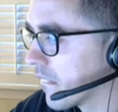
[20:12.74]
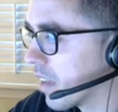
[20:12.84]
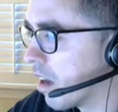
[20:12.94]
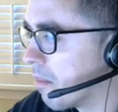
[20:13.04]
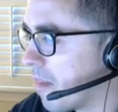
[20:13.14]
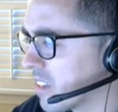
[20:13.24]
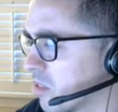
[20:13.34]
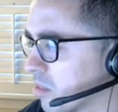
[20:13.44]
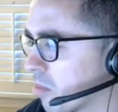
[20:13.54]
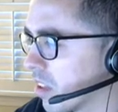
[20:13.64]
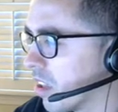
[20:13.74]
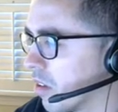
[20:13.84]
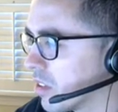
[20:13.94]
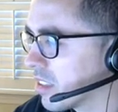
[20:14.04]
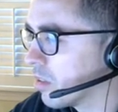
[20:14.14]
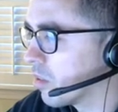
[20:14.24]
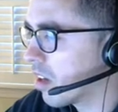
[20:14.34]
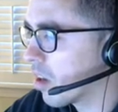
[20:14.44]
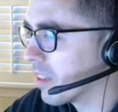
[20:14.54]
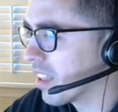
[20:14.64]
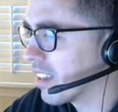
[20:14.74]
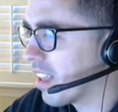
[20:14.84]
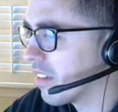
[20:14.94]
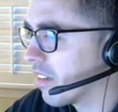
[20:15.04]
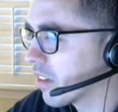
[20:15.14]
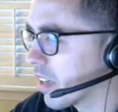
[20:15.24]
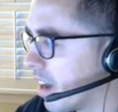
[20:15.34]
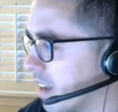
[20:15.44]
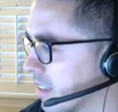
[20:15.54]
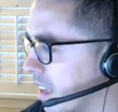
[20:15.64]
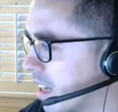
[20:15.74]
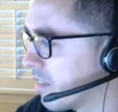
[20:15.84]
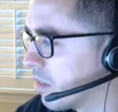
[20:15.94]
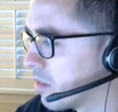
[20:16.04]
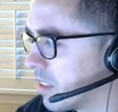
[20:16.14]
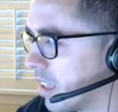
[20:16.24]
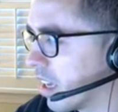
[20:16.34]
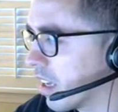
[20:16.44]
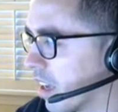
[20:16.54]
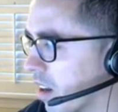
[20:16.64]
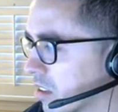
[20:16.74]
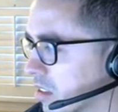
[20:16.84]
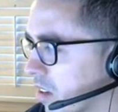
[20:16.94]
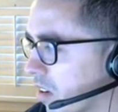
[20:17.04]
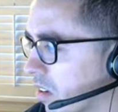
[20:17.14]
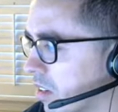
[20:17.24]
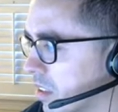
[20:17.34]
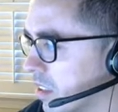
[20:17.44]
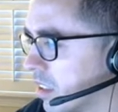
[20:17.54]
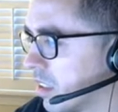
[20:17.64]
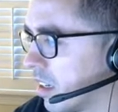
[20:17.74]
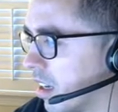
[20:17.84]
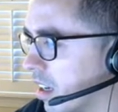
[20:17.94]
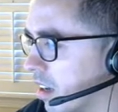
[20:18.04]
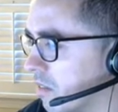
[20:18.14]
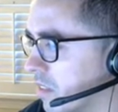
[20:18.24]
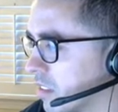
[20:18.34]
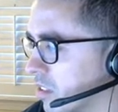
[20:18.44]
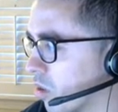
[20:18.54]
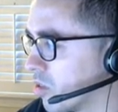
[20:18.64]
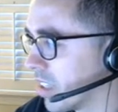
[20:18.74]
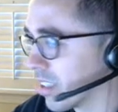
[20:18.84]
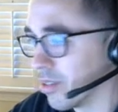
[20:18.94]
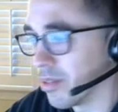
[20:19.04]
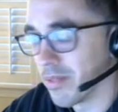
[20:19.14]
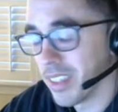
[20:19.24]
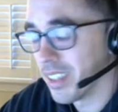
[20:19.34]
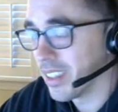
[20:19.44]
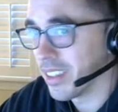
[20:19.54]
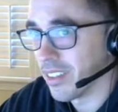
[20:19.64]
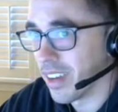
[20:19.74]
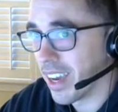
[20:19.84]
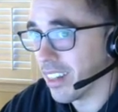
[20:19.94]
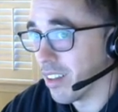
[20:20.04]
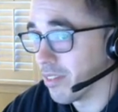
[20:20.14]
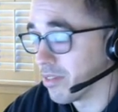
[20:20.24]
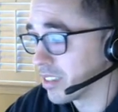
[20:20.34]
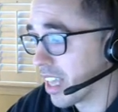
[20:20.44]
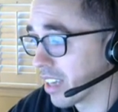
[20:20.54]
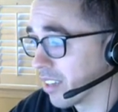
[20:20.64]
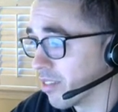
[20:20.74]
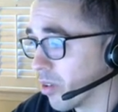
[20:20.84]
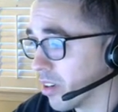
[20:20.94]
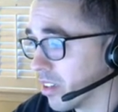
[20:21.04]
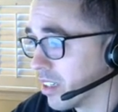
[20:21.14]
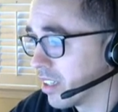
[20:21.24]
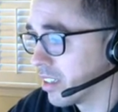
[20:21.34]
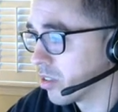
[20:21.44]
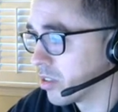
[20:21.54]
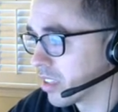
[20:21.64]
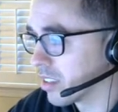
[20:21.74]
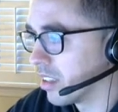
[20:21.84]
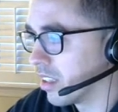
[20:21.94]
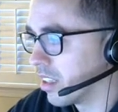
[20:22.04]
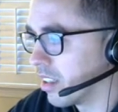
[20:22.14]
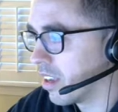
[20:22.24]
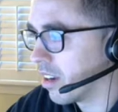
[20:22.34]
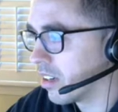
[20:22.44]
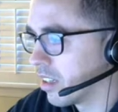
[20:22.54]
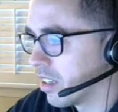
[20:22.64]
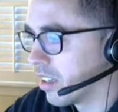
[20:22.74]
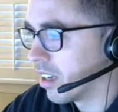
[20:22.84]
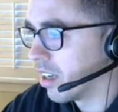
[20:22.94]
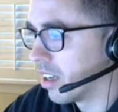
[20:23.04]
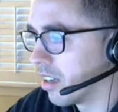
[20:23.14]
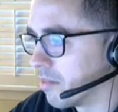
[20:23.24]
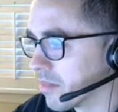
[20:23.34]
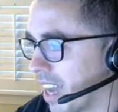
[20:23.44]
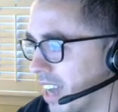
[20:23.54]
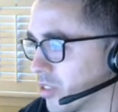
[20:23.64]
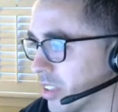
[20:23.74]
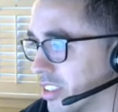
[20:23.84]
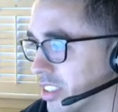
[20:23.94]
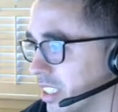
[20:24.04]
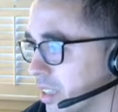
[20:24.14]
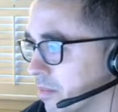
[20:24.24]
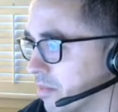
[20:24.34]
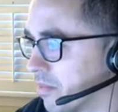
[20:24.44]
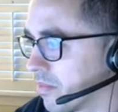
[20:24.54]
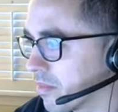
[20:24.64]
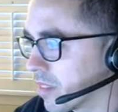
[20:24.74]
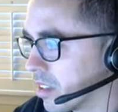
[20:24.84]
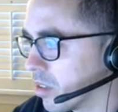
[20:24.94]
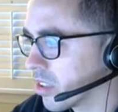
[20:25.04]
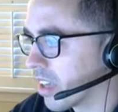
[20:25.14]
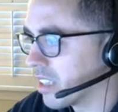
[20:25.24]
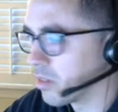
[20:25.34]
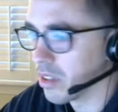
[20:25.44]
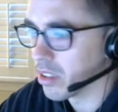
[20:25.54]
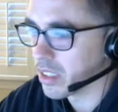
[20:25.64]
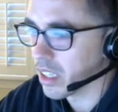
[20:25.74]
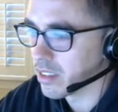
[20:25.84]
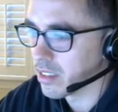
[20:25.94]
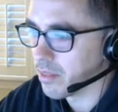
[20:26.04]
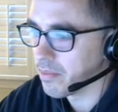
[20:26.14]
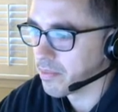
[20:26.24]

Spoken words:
Backstrom's pretty low, 6,100. We like a lot of other guys ahead of him today. Eric Staal, Vincent Trocheck, who, you know, I love stacking Florida. Trocheck's in there. Kadri is cheap. Those are the guys we would look to get instead.